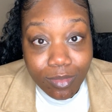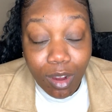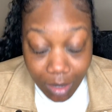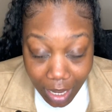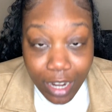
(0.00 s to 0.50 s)
A
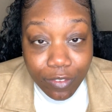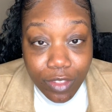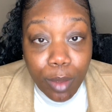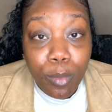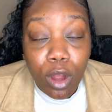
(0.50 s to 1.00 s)
lot of
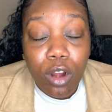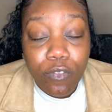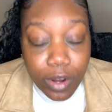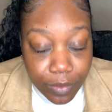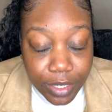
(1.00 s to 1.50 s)
them are
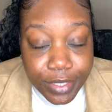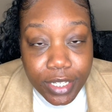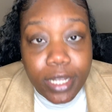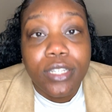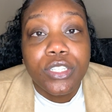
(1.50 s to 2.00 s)
very
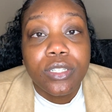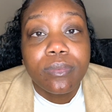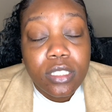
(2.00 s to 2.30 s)
intelligent.